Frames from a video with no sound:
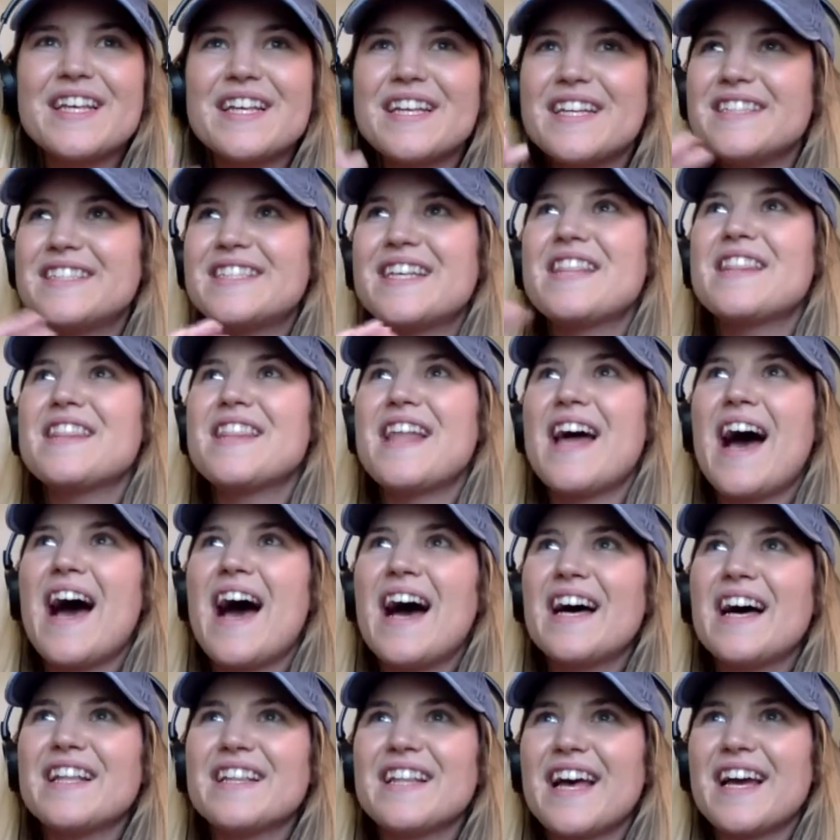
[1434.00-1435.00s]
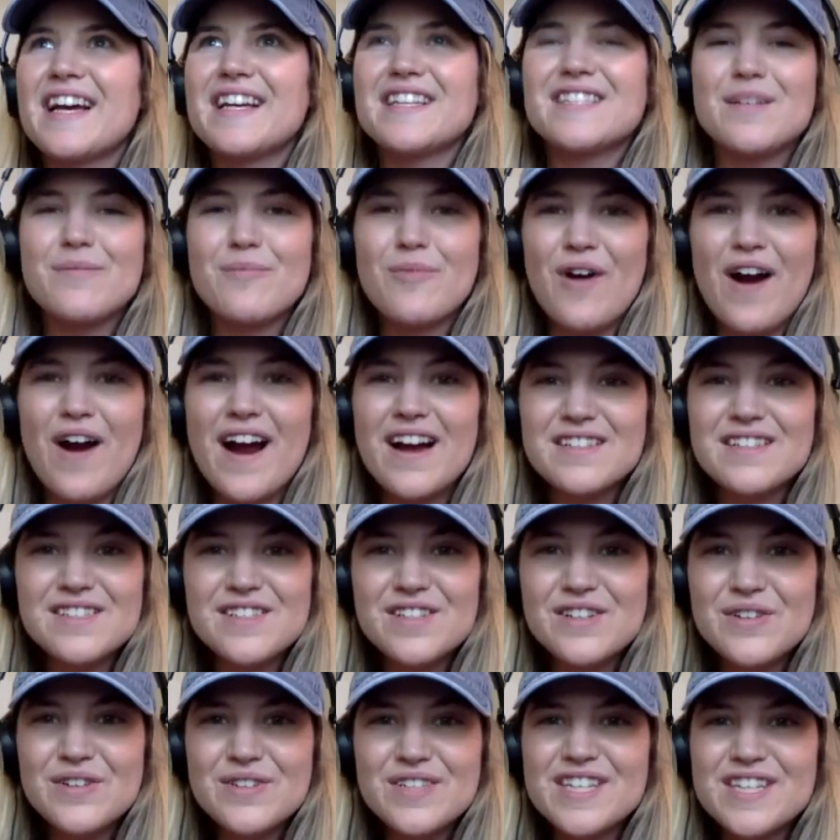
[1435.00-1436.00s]
Did that like surprise
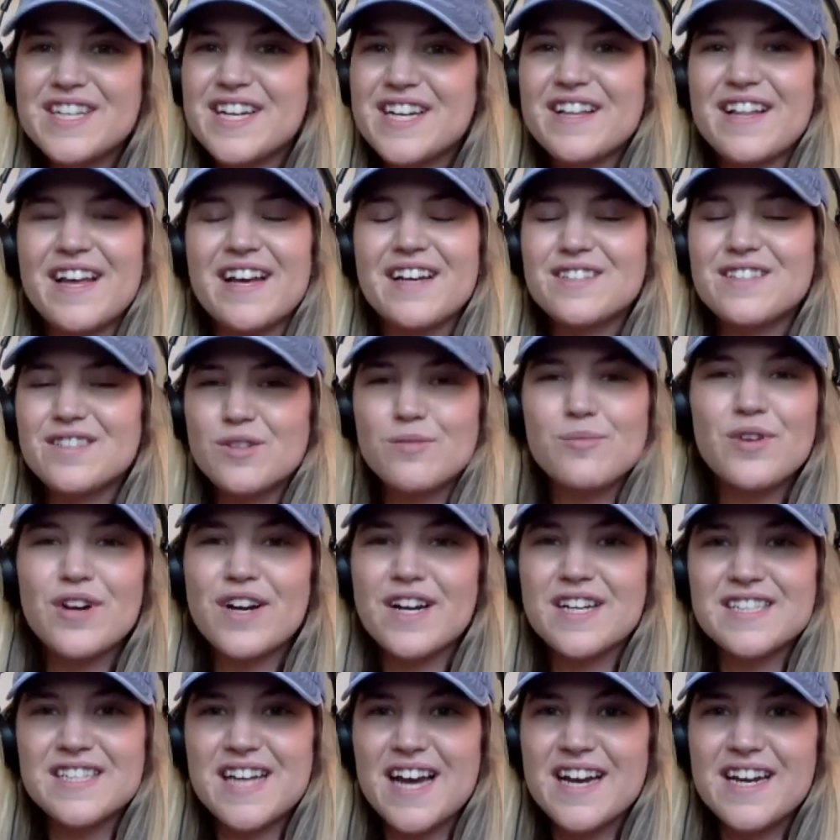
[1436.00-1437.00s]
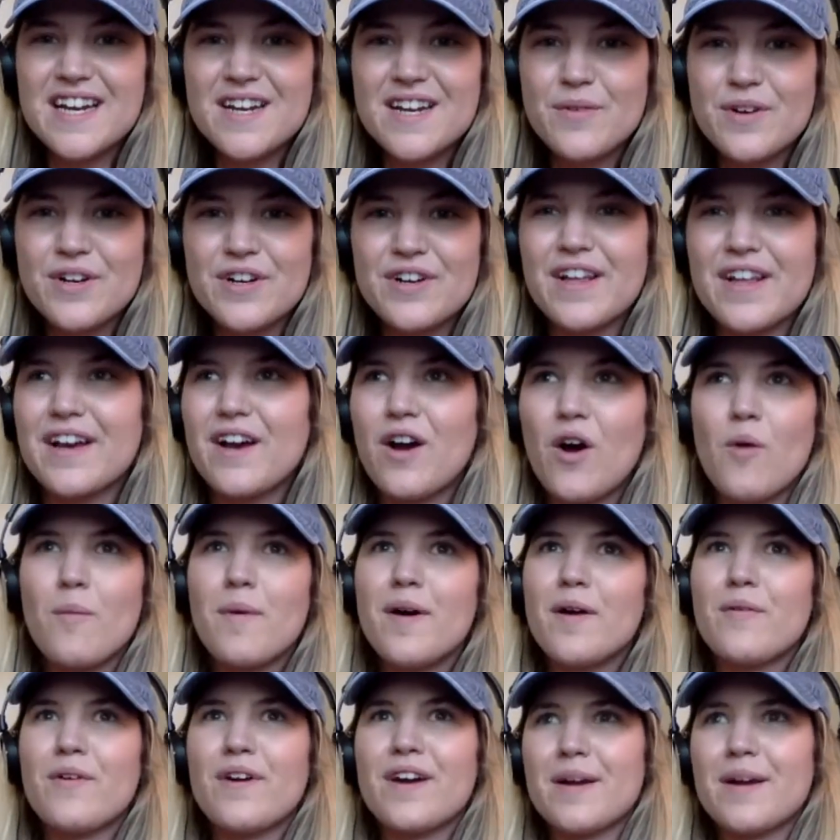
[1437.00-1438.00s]
you? Did you get like super excited when you're like, "Oh
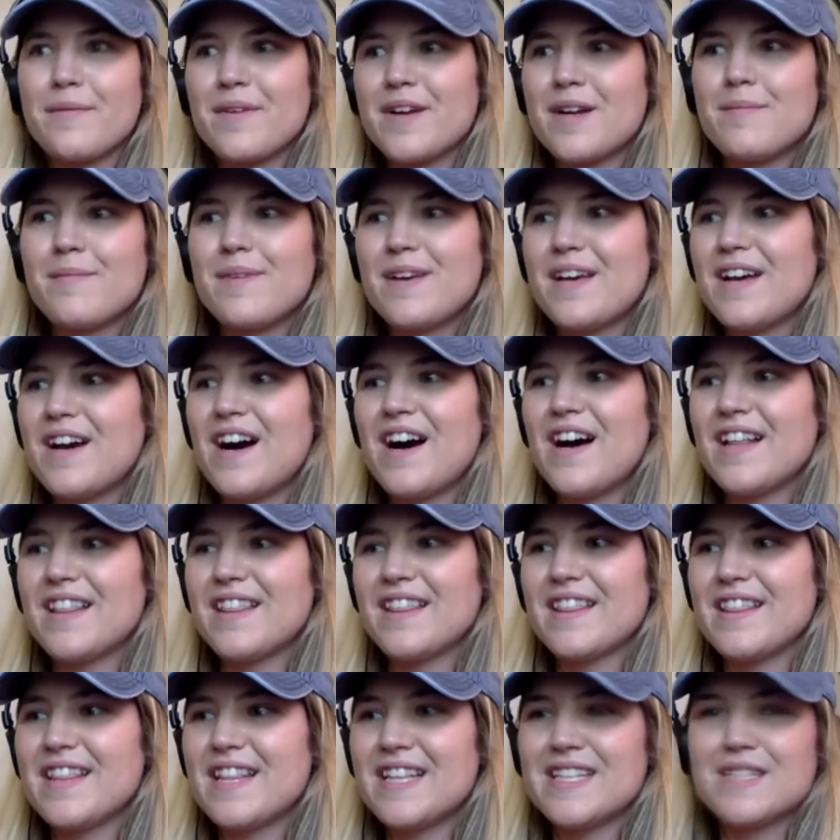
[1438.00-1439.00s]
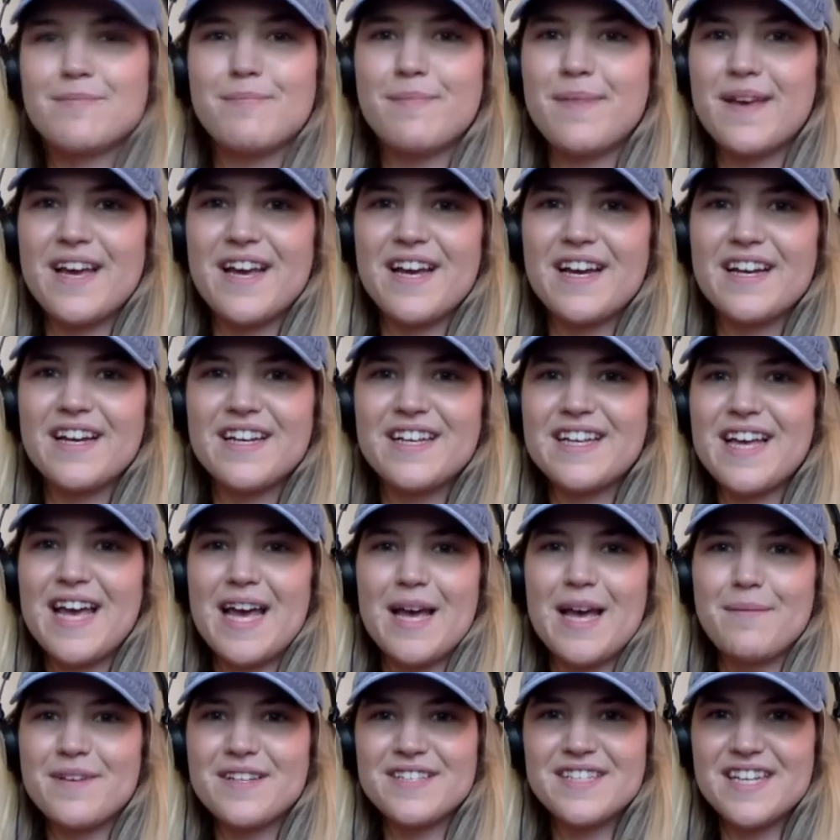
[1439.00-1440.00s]
my word, I'm going to be on this big
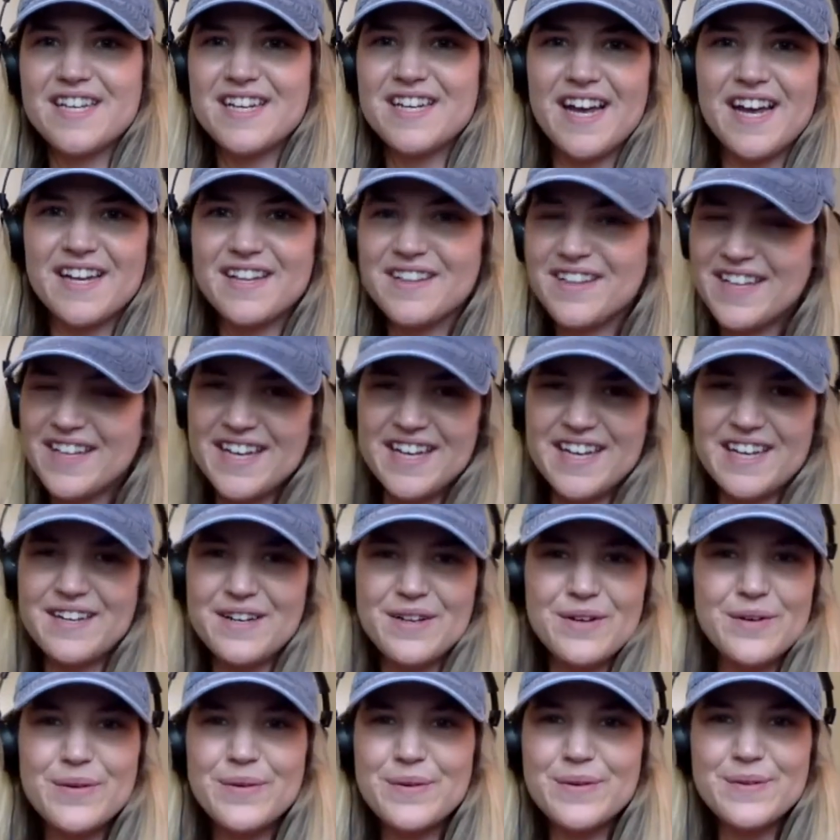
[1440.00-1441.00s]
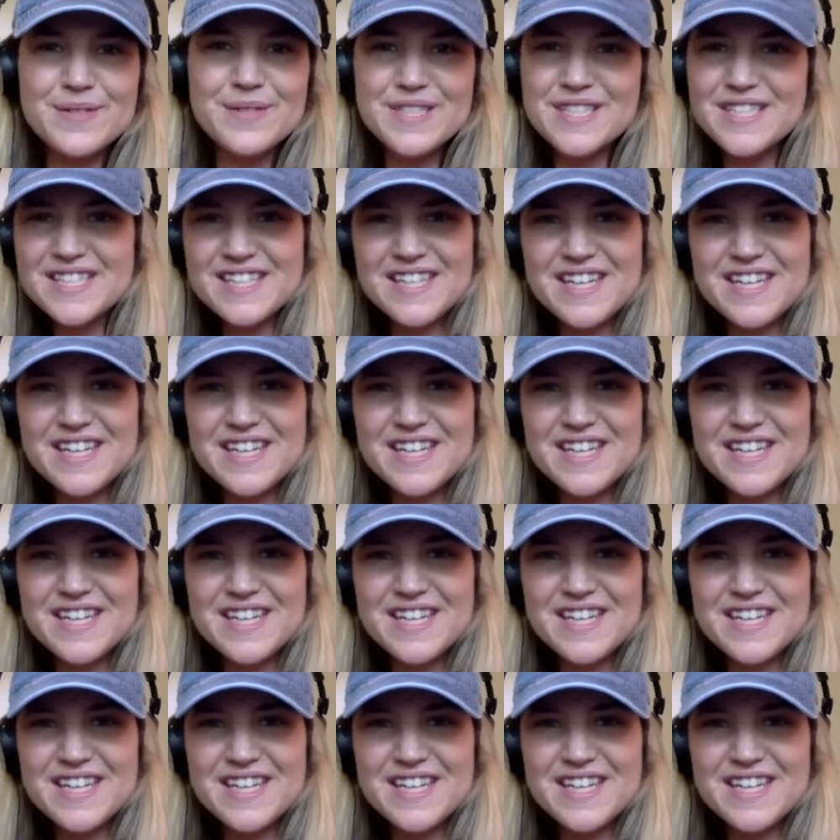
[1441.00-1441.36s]
ABC nightly news?"